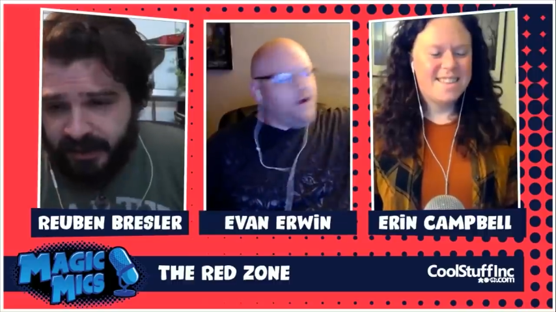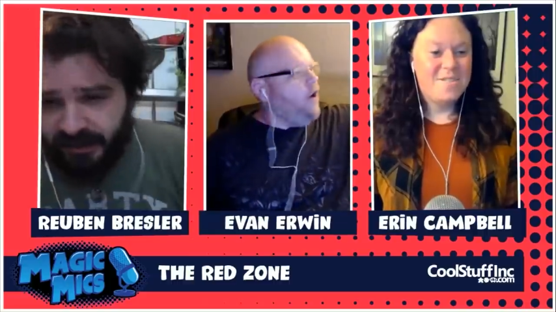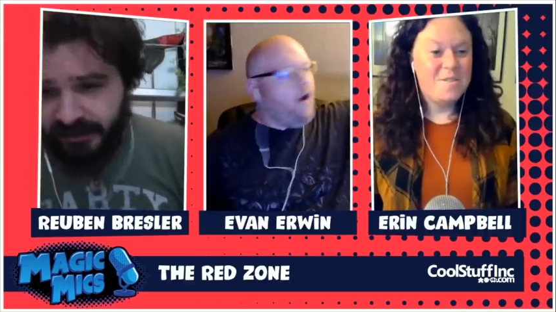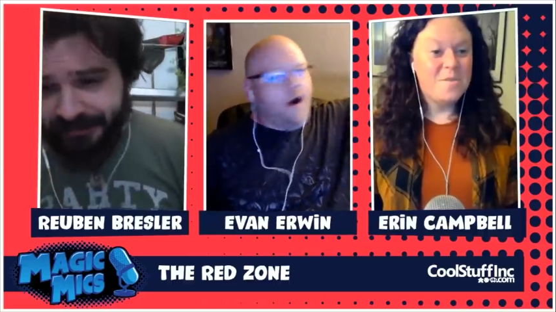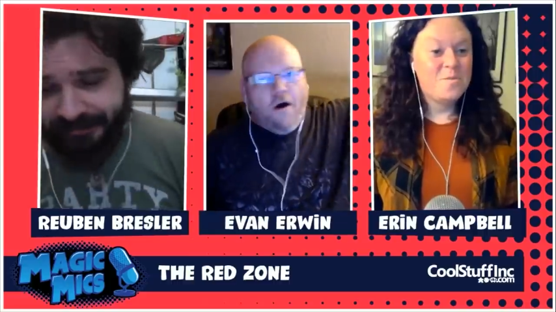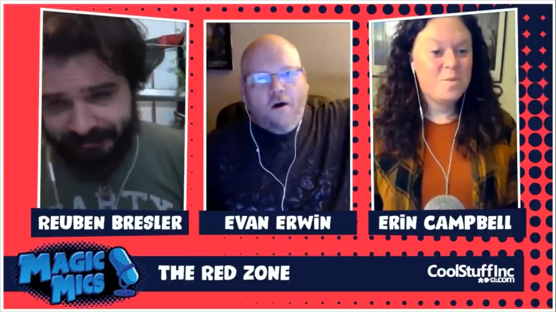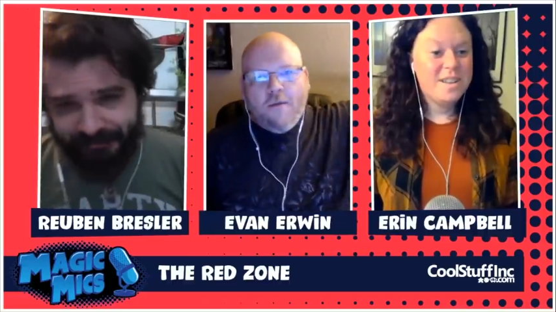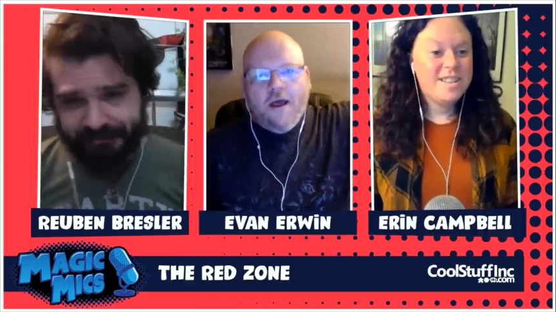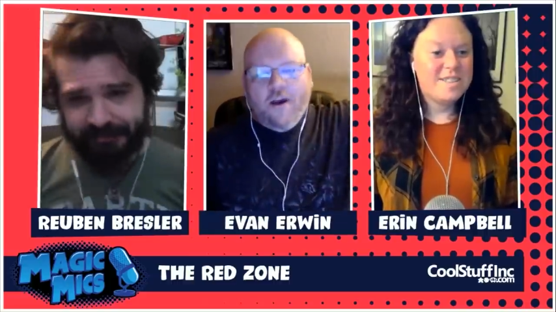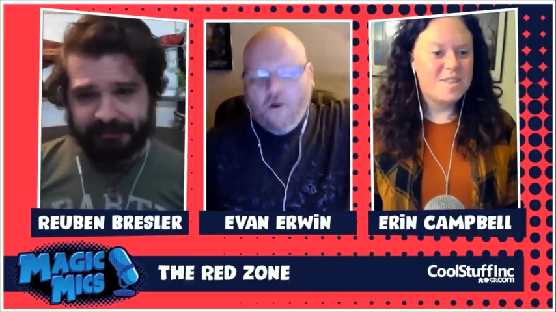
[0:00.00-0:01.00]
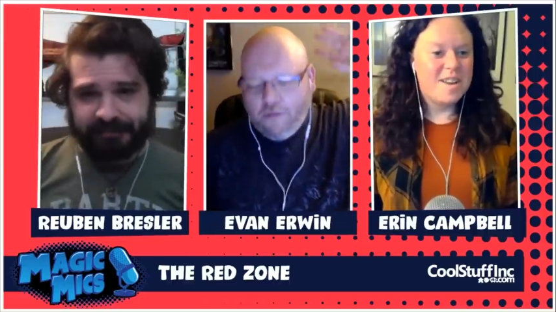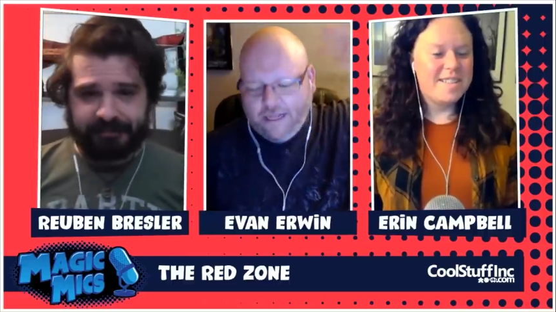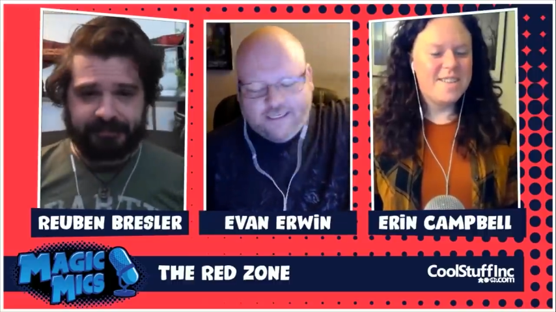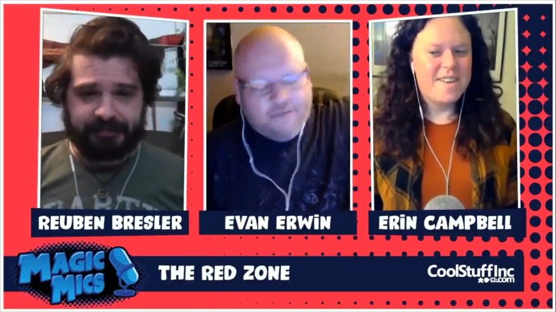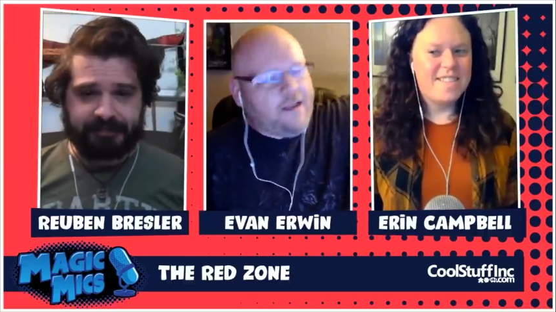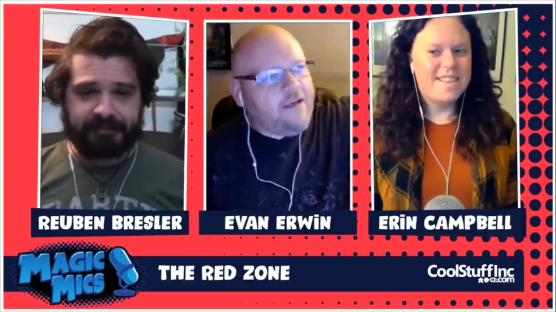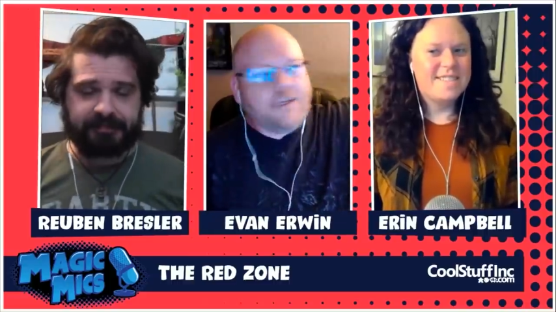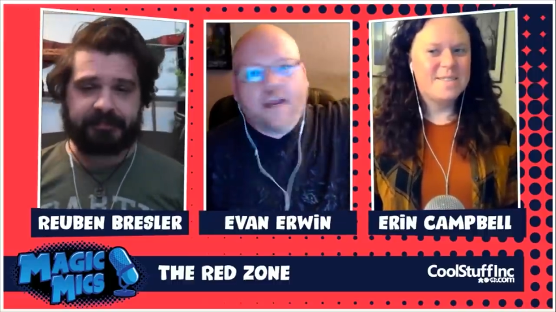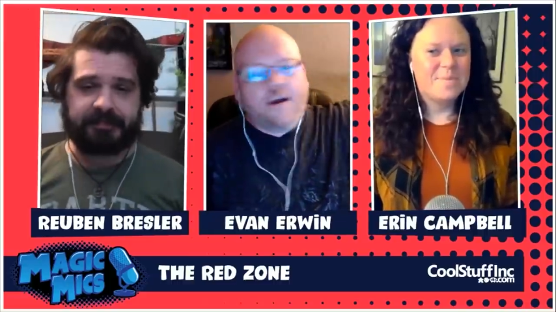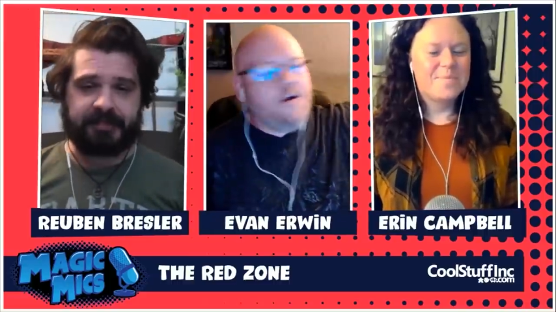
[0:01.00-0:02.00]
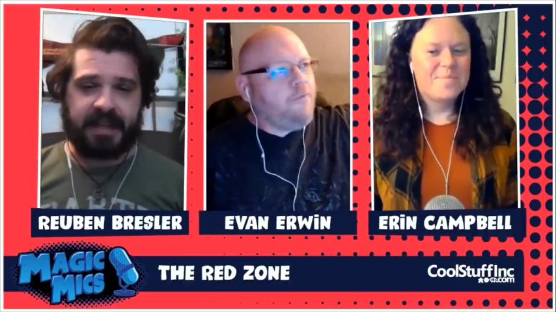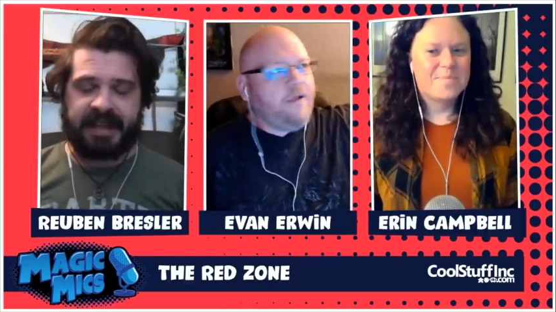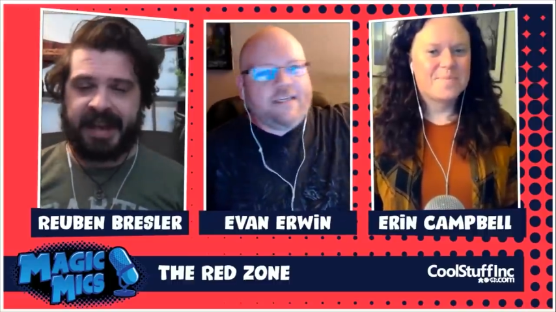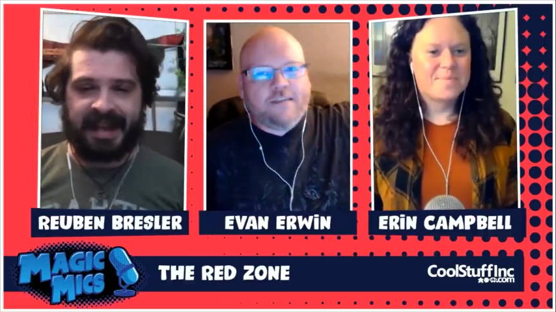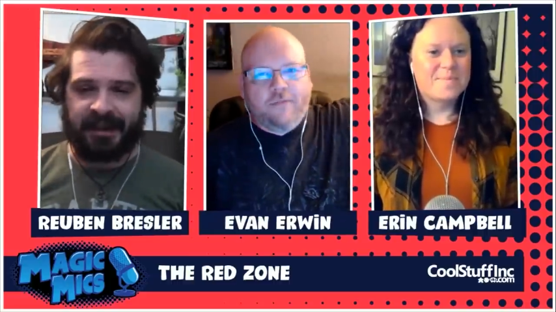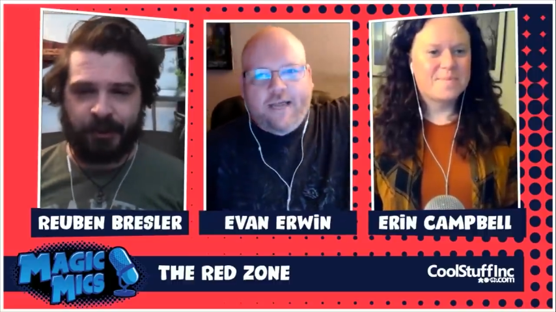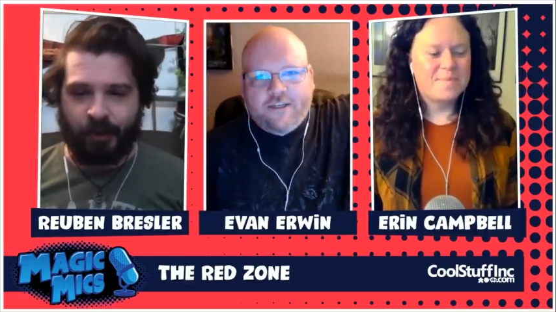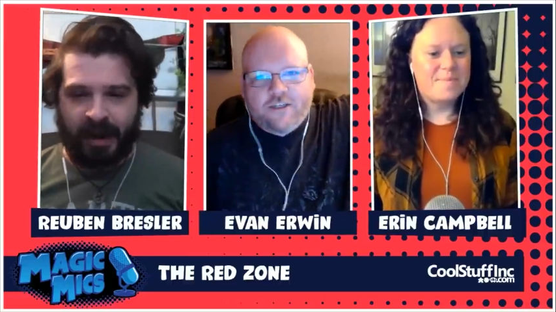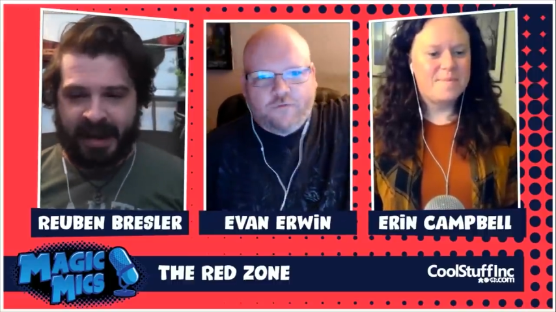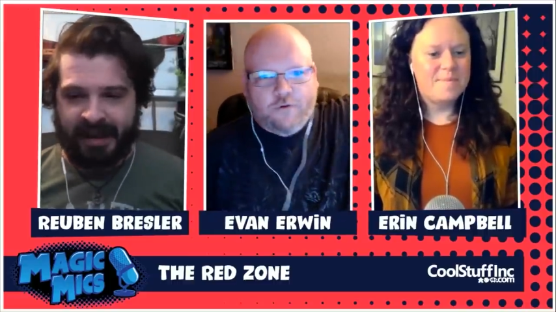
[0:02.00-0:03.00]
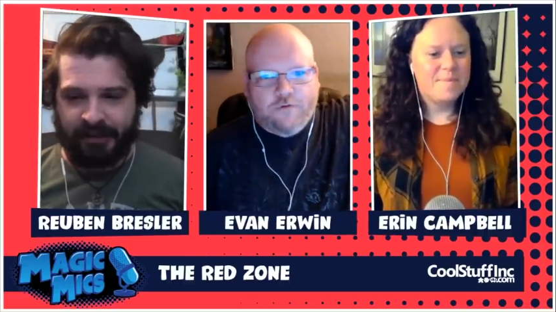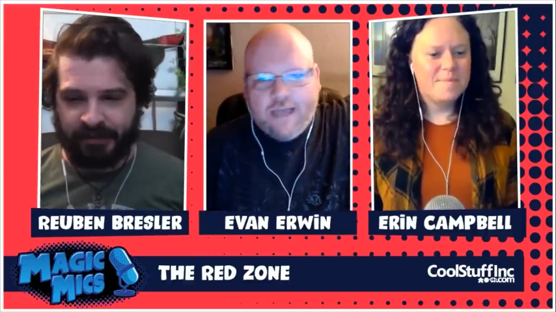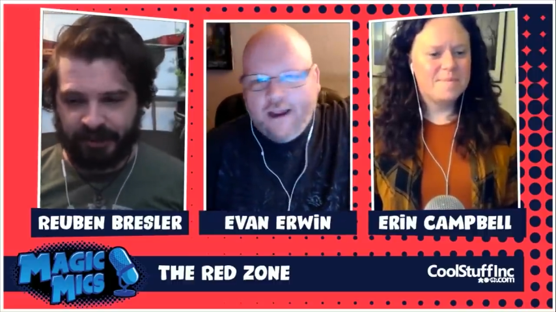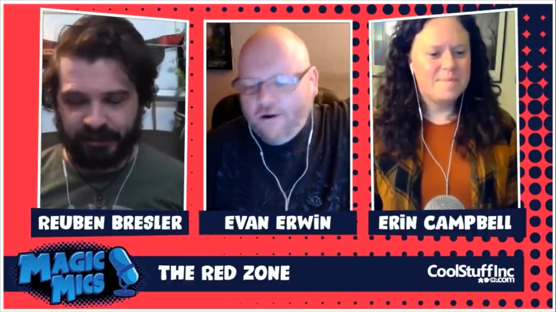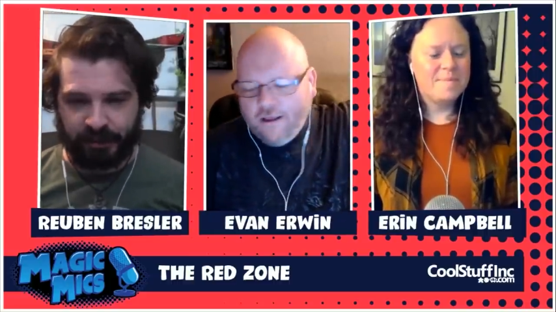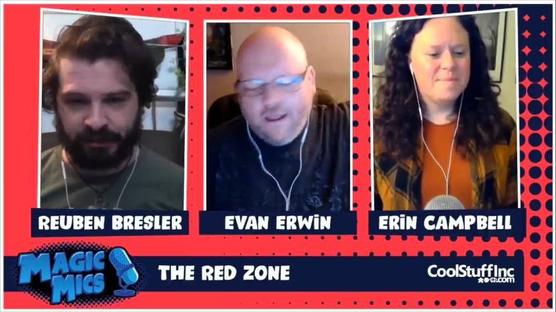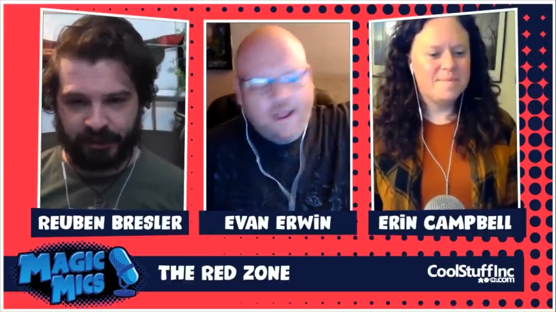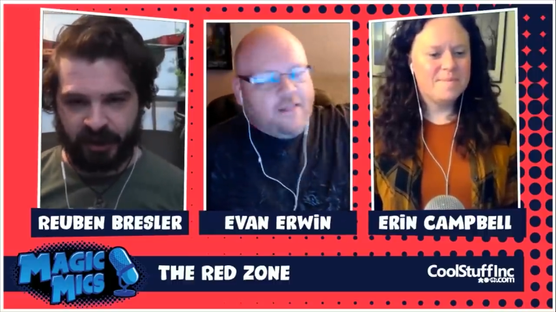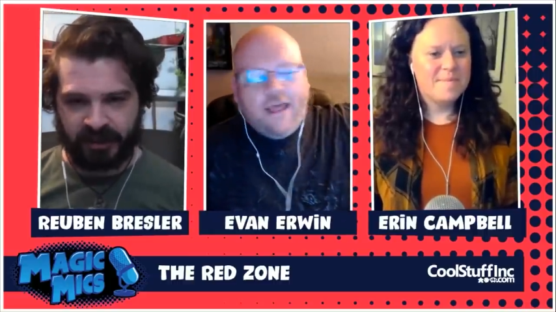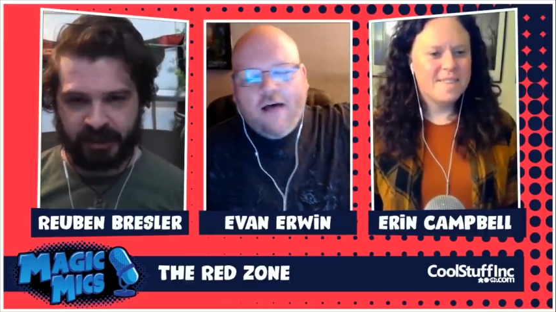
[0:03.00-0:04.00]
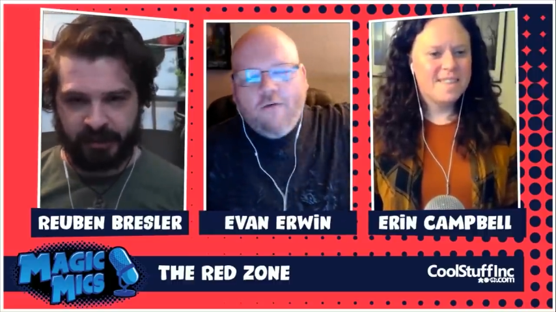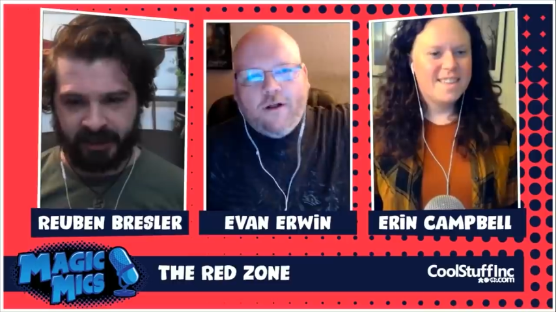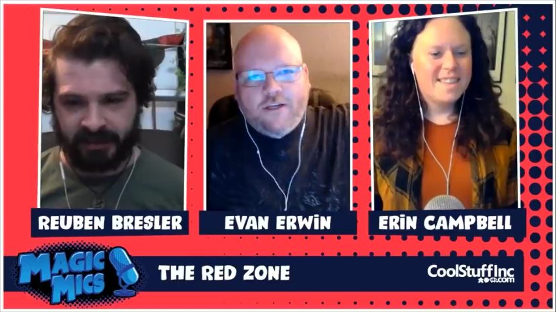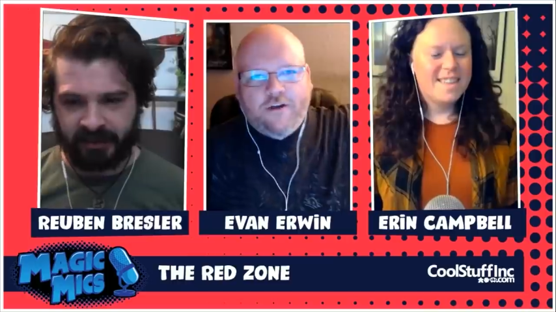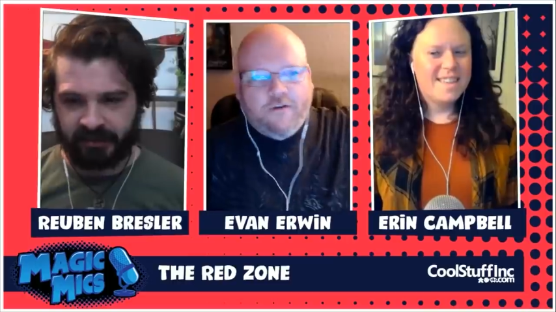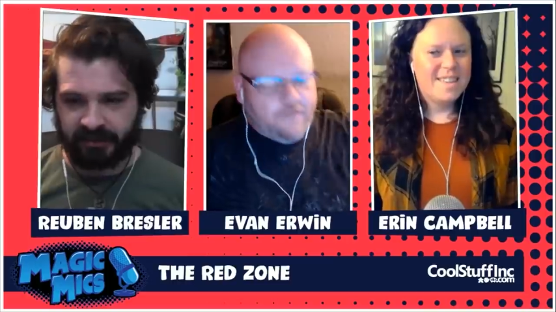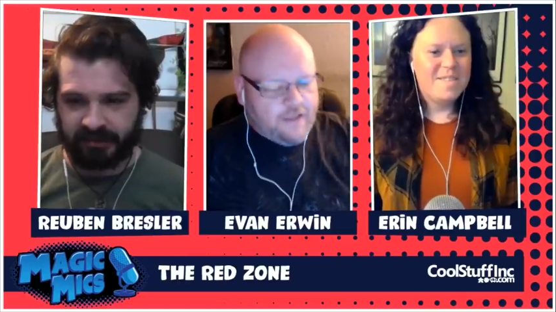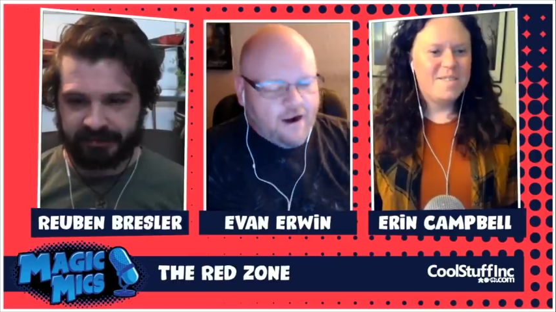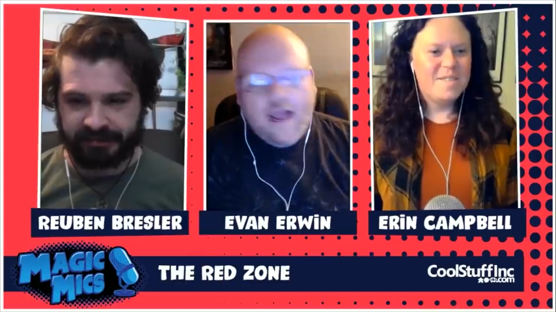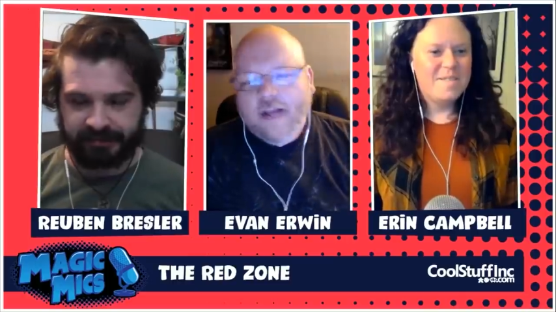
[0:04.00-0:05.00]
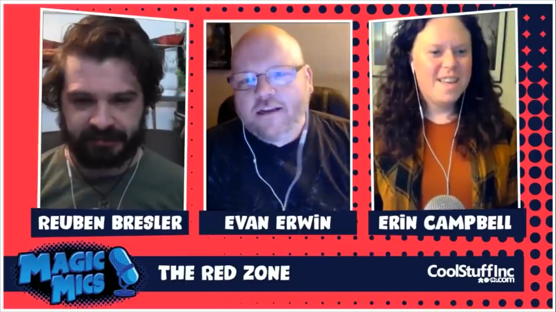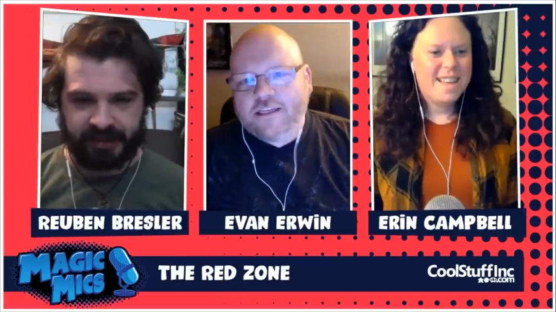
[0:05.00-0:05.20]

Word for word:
Speaker 1: Go home. Really go play something else. Go play some Legends of Runeterra. They'll want you over there.